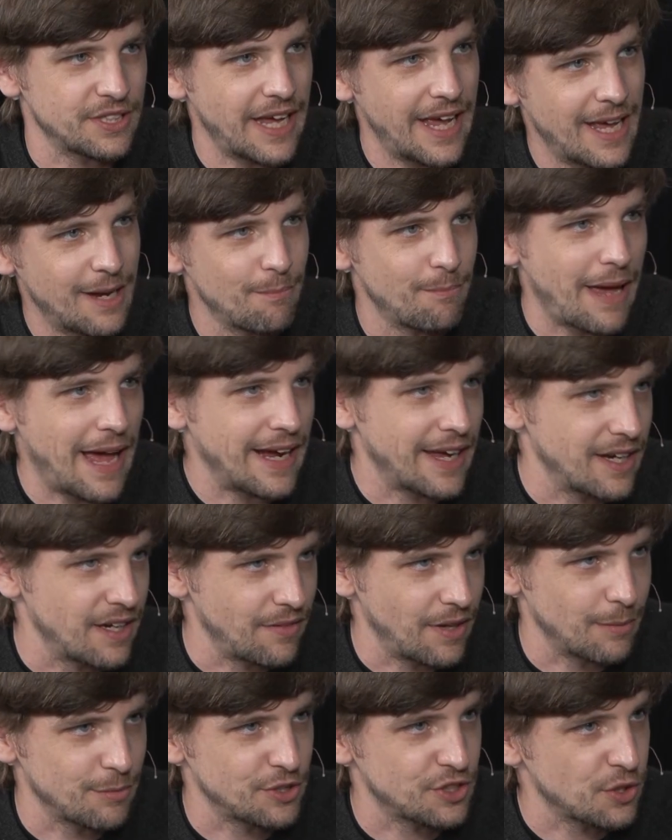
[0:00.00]
and backend
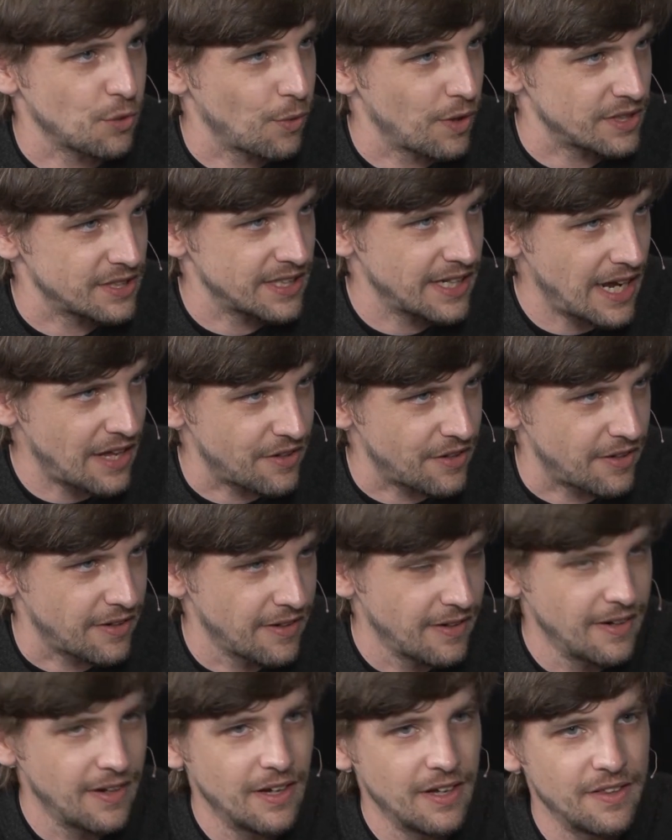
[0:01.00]
developers to work together?
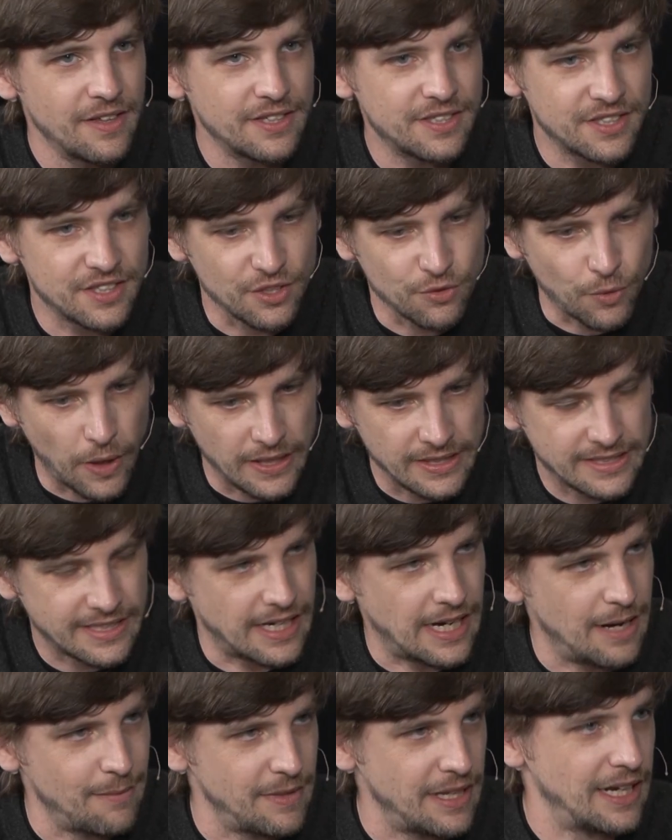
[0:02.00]
This is a
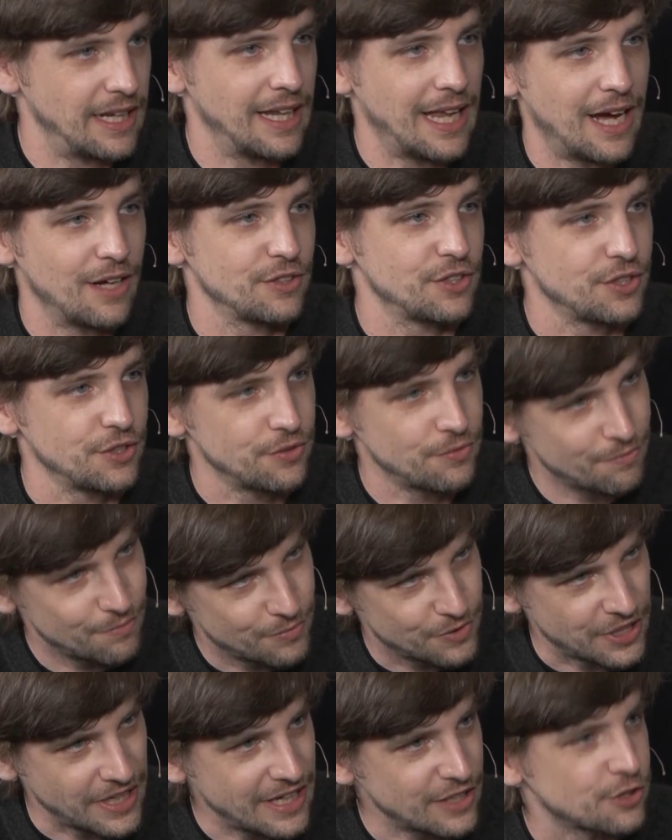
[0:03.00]
runtime that allows you
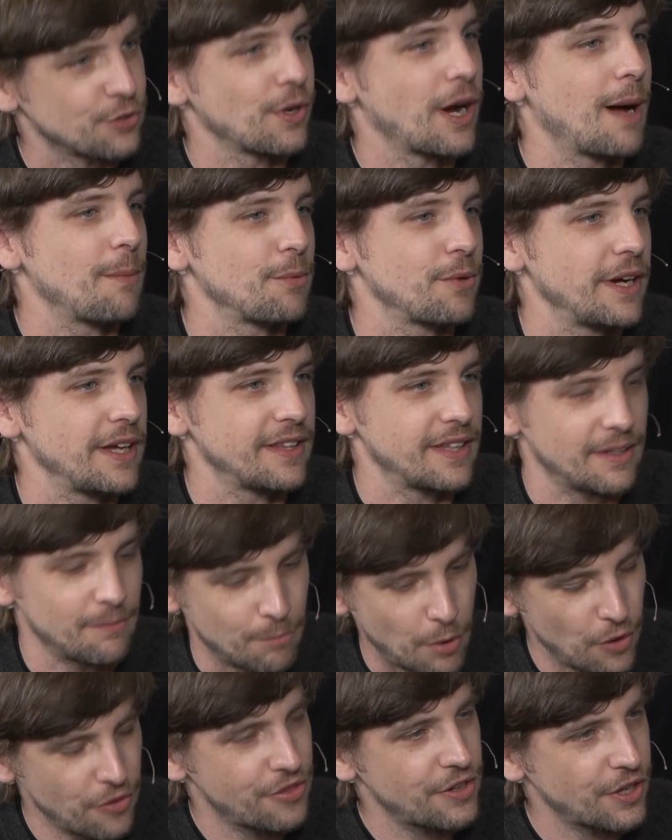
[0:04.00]
to interoperate, that
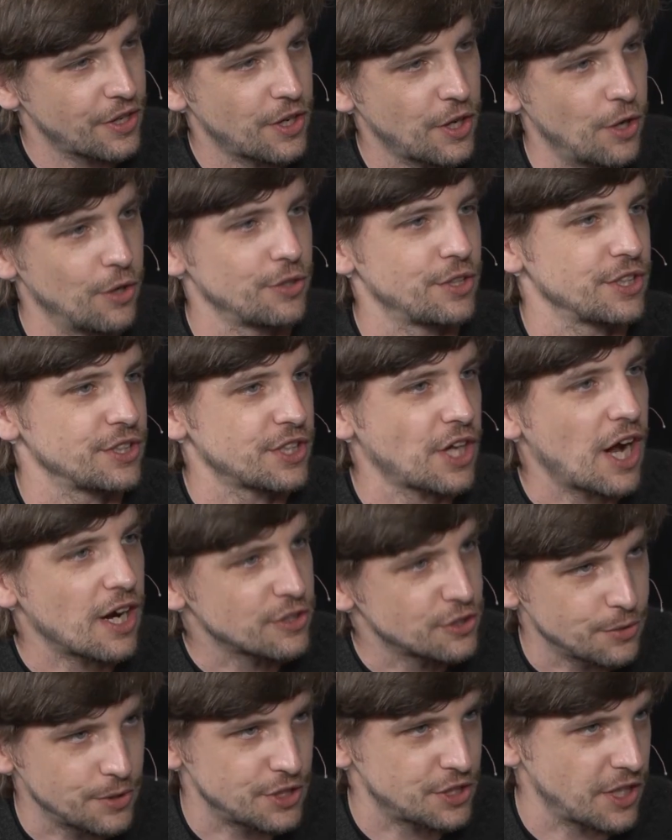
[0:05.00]
both their code could
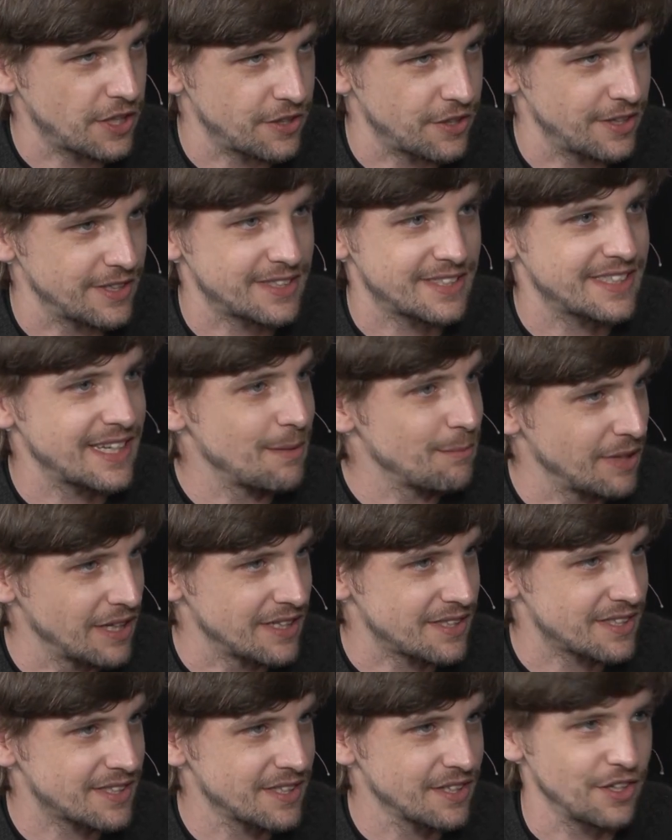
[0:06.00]
talk to each other, it's
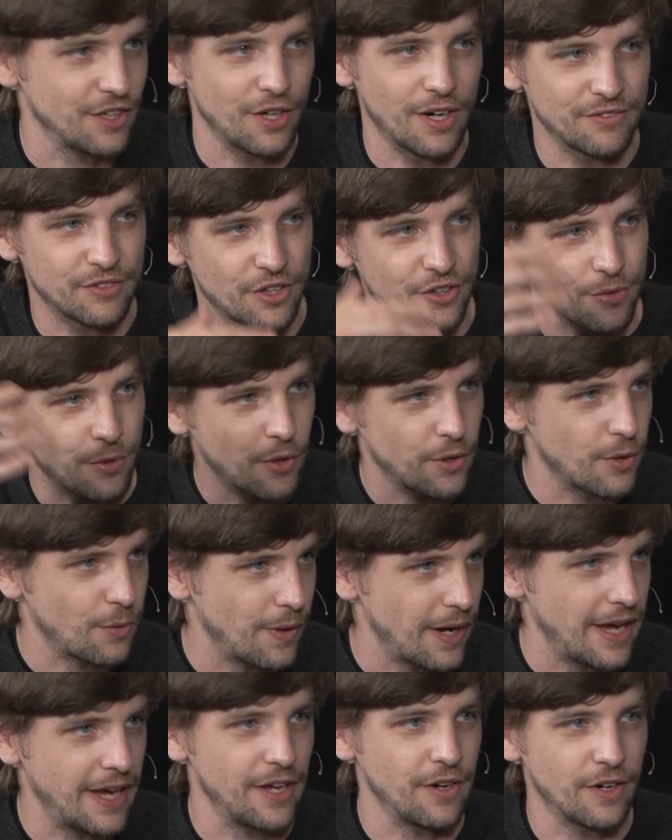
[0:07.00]
seamless, you don't have to throw it
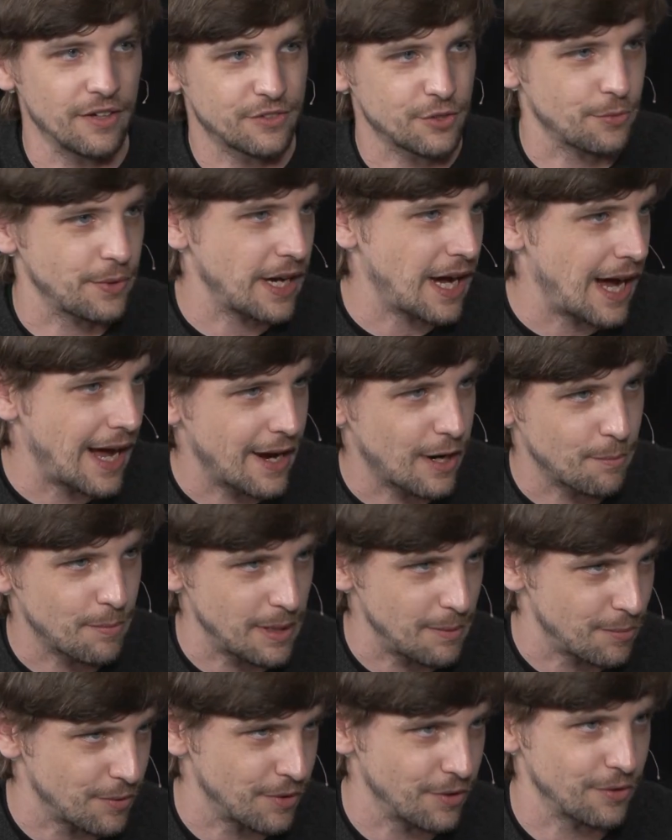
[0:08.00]
away, you don't have to rehire
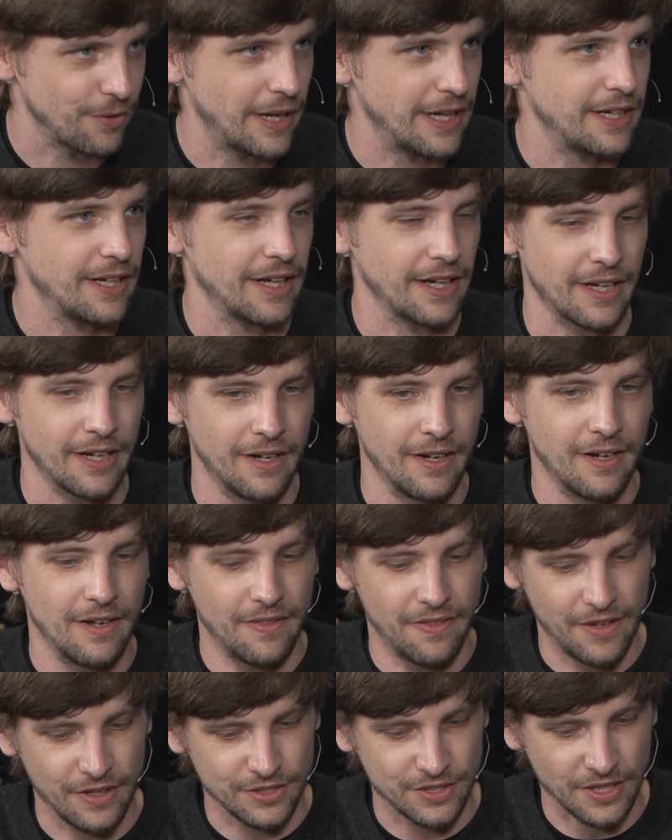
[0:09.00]
people, right? Like,
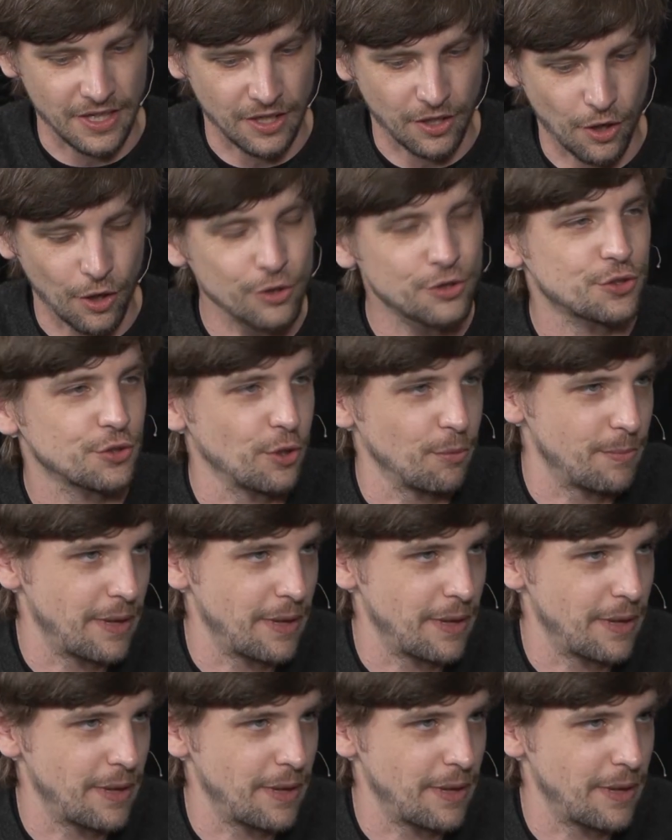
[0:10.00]
there's a cultural